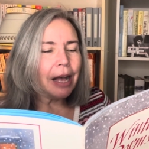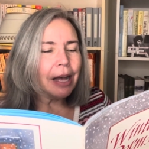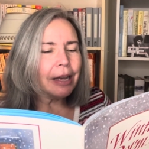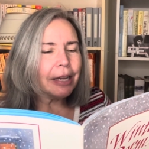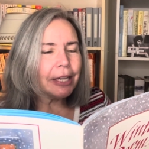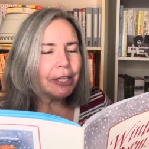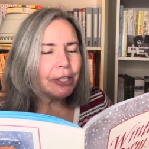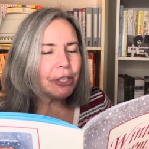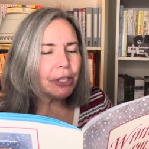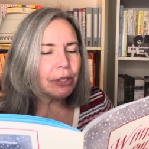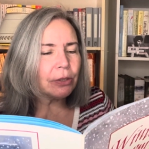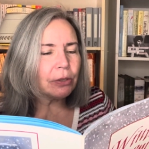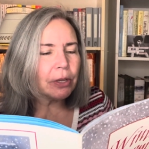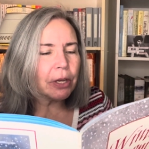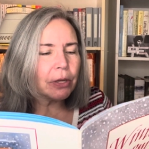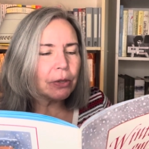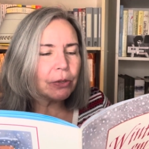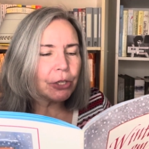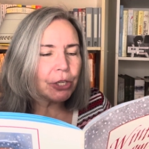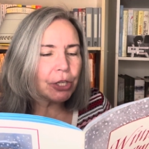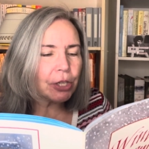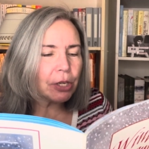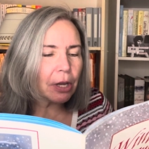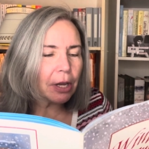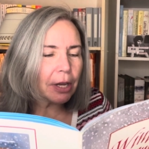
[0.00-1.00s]
I shall go
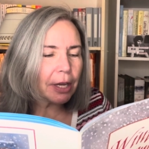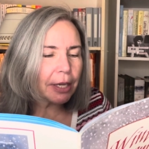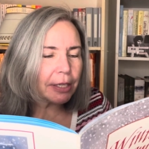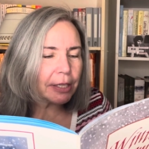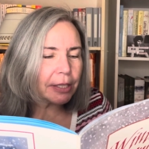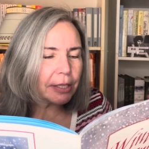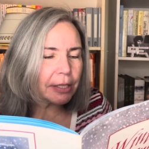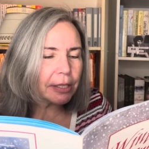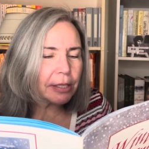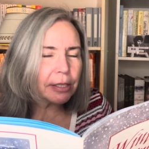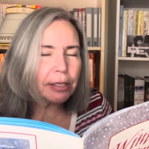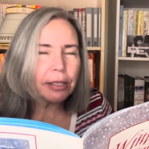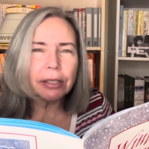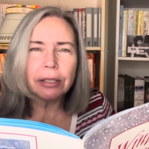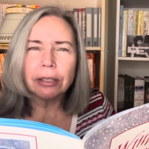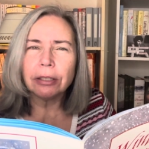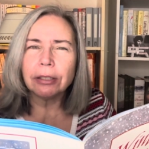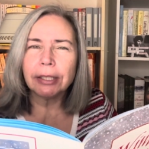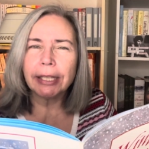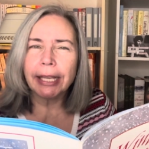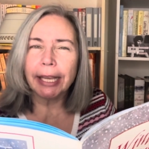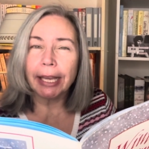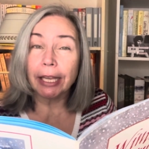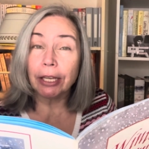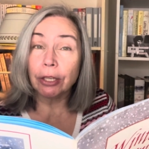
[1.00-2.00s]
shod in
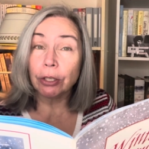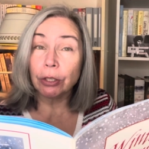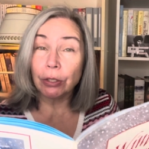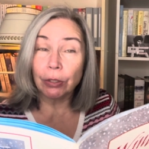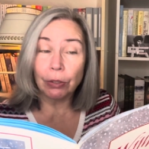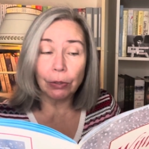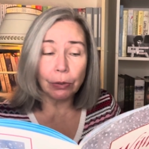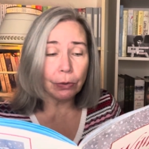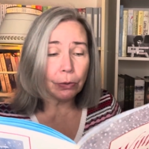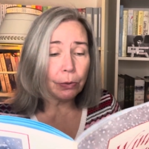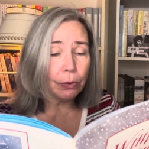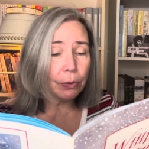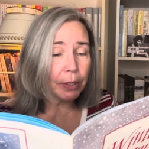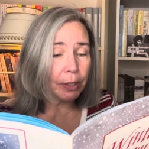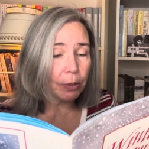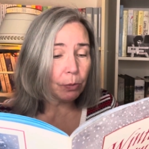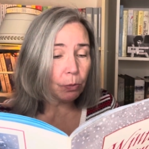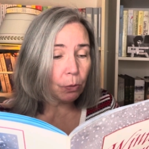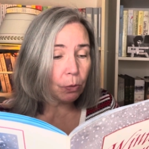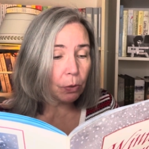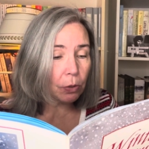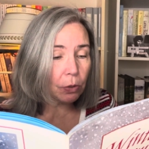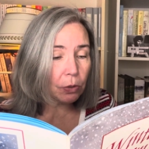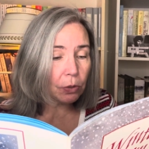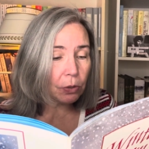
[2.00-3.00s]
silk and you in
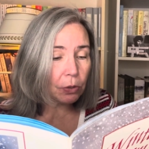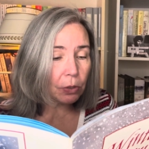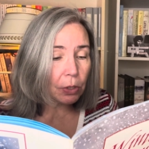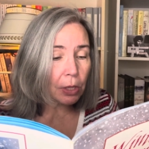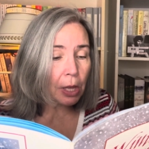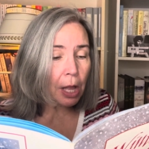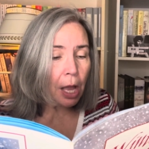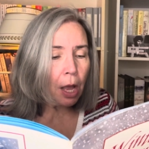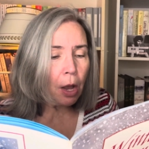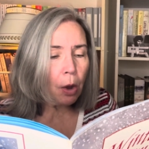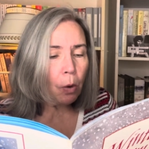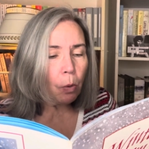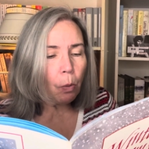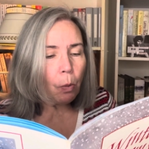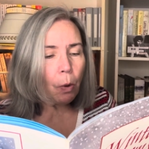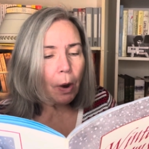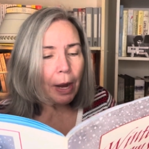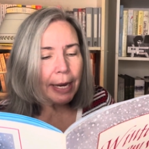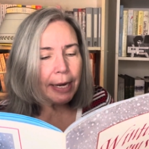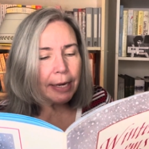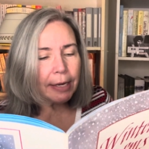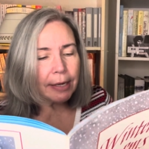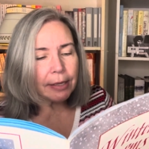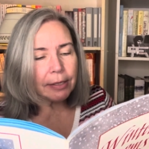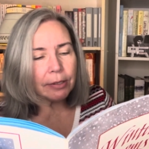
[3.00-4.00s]
wool,
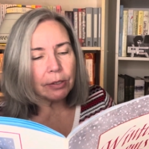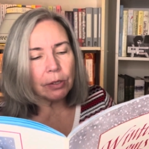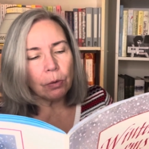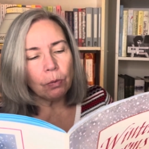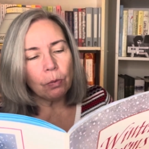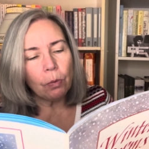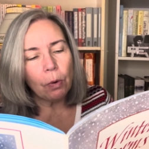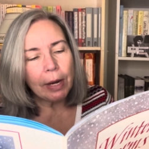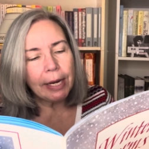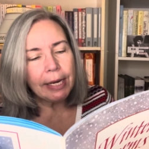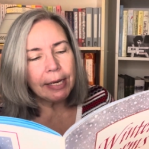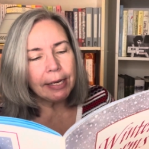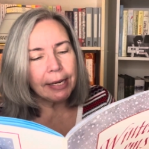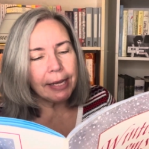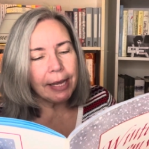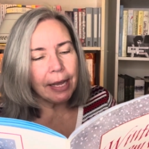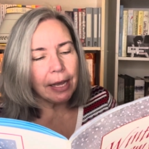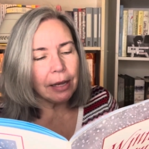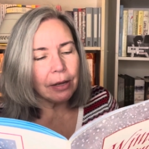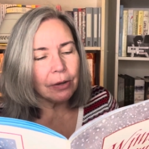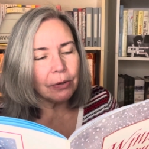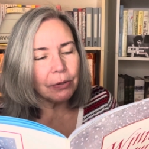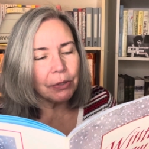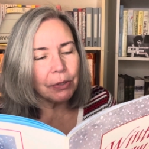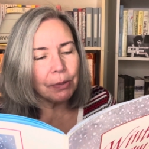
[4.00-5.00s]
white as a white
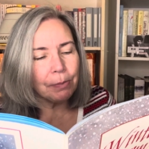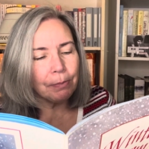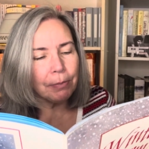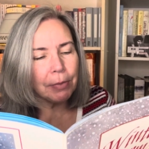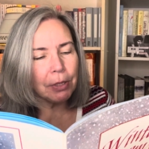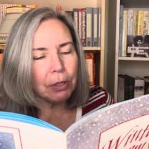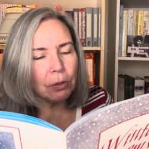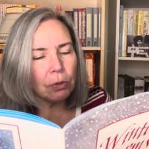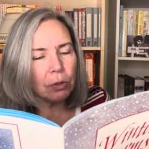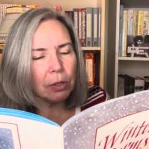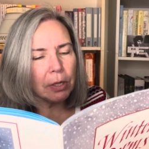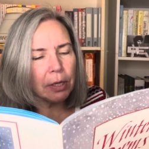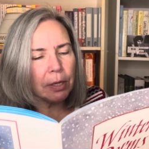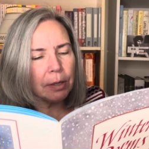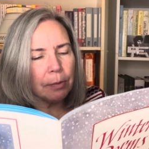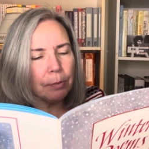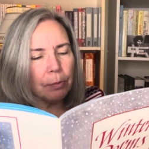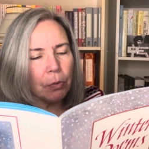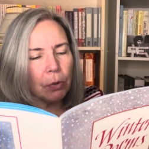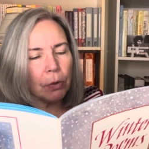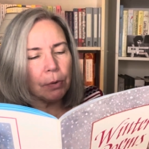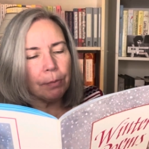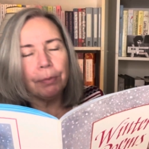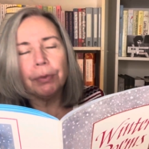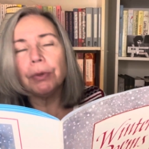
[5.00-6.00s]
cow's milk,
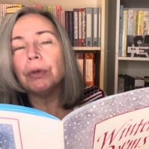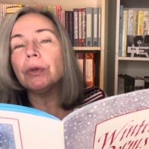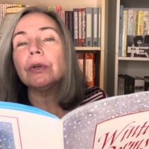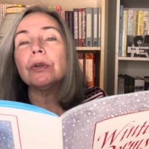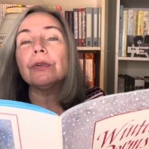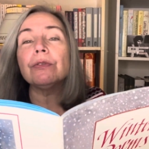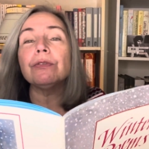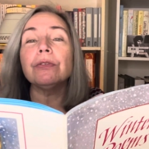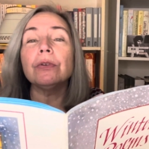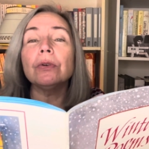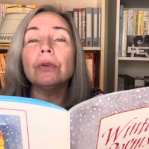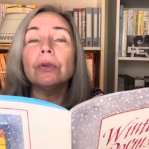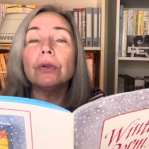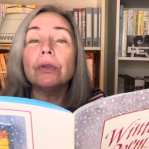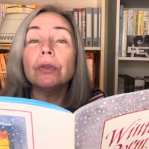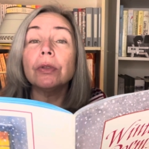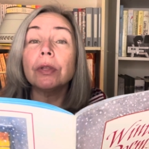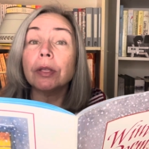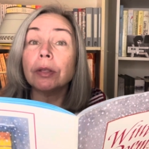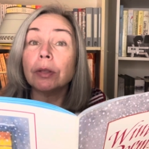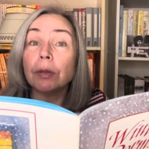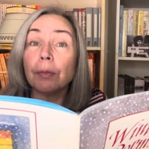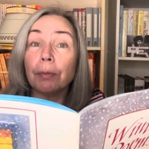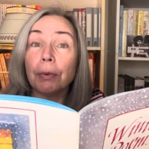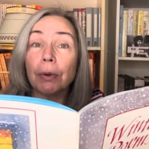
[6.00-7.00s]
more beautiful
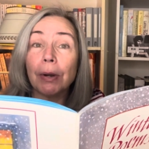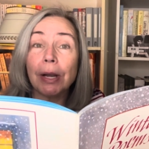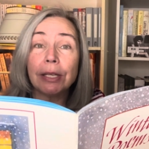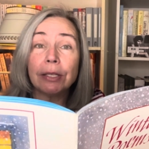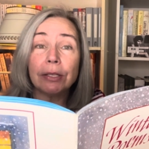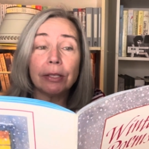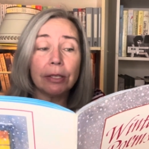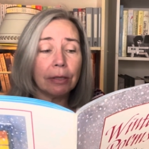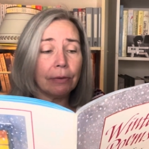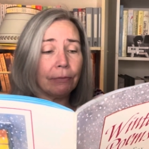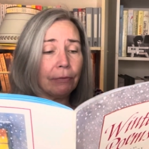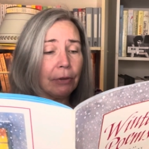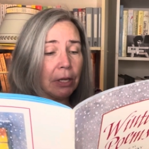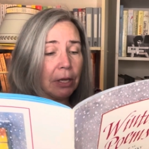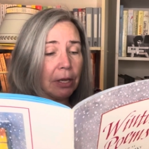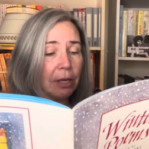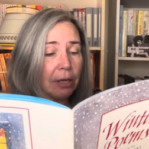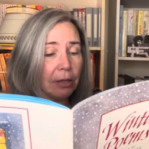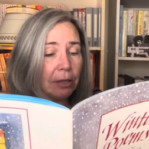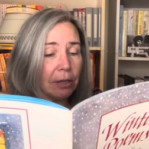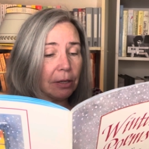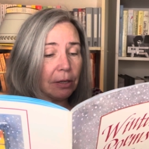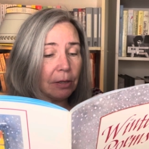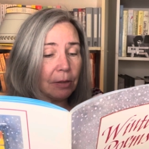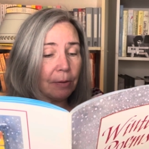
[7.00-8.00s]
than the breast of a
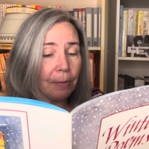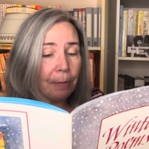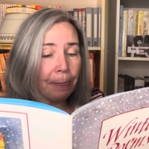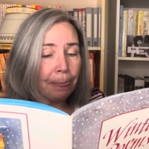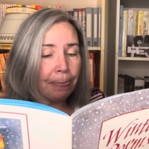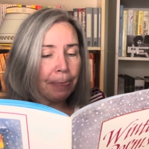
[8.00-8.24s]
gull.